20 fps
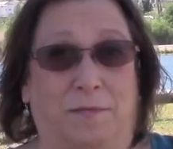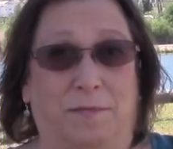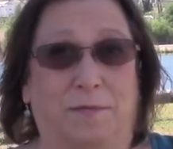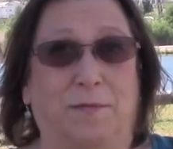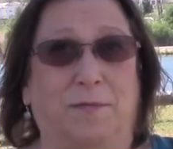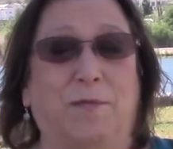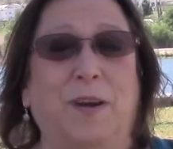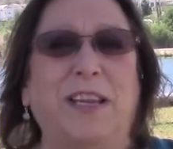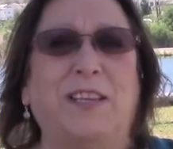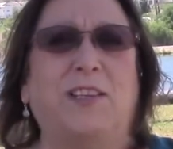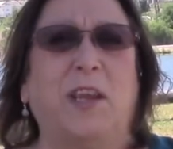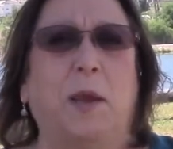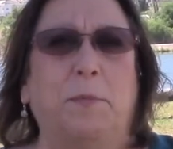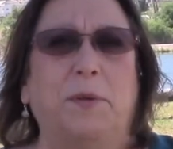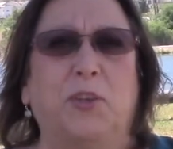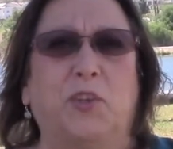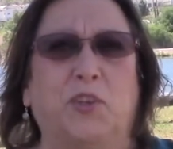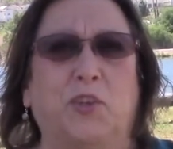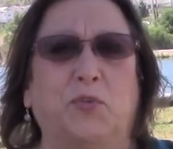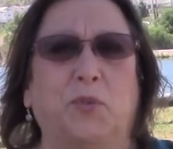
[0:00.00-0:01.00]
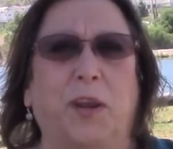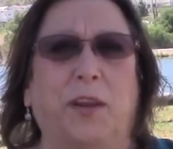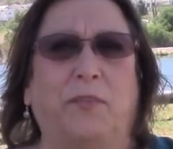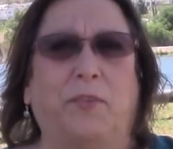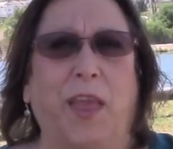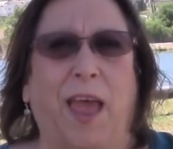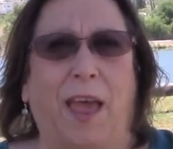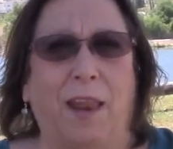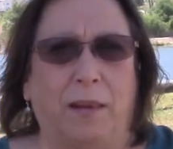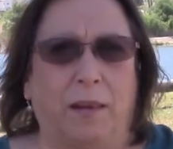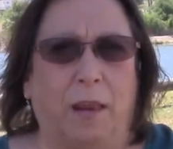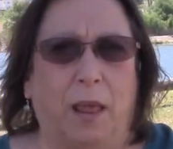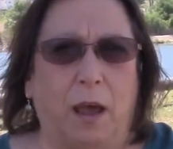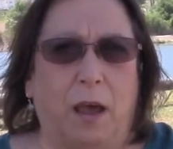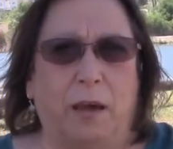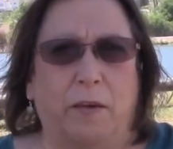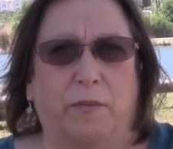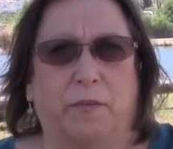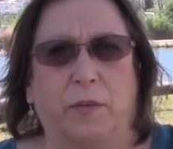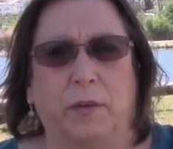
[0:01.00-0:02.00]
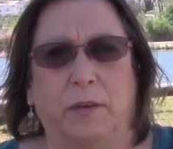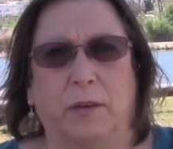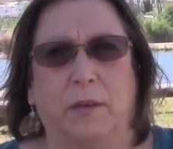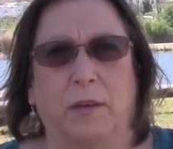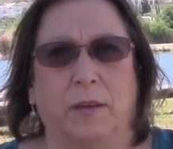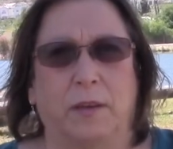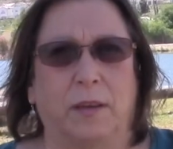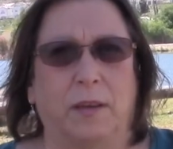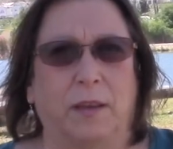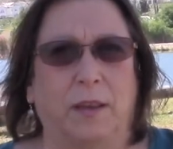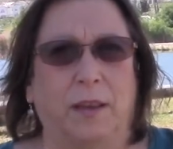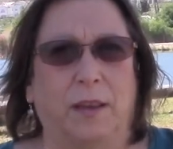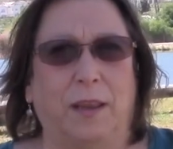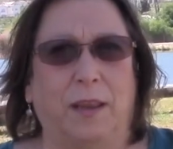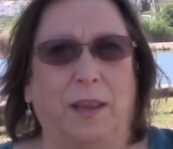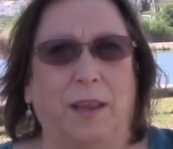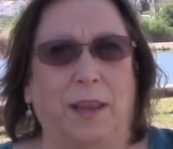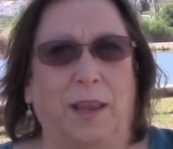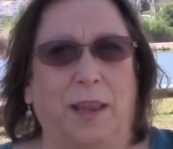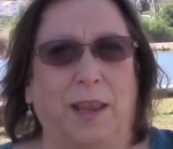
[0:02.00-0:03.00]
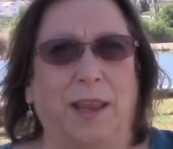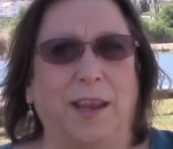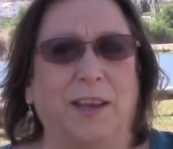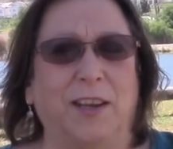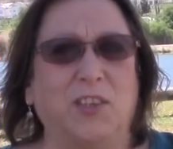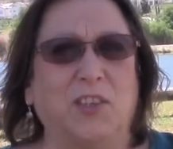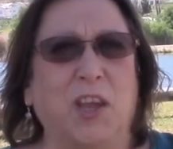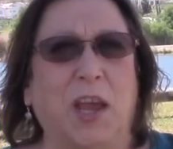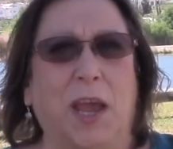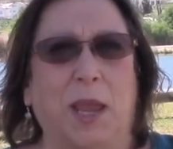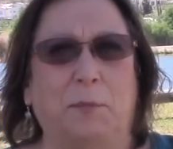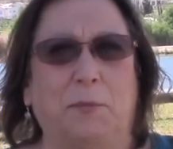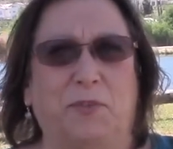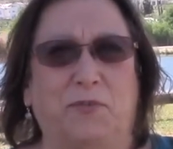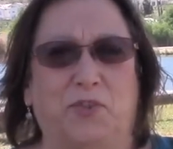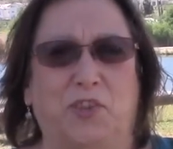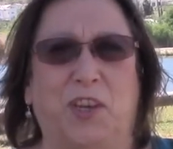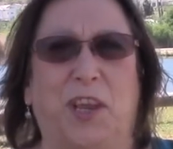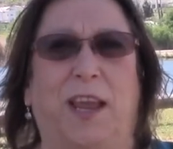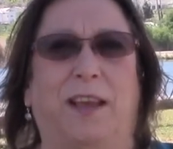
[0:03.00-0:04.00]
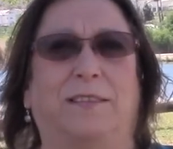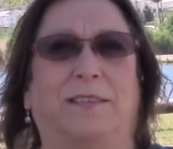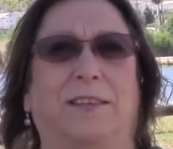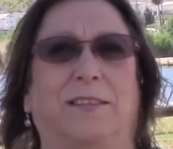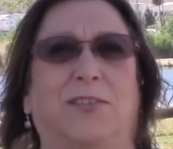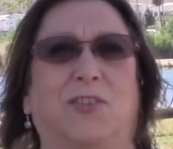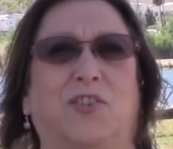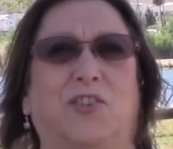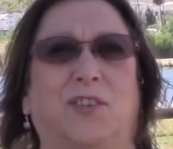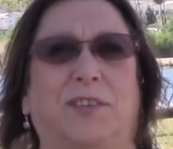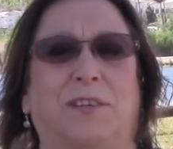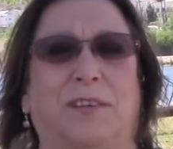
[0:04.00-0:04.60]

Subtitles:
We demonstrate that love in a time of challenge.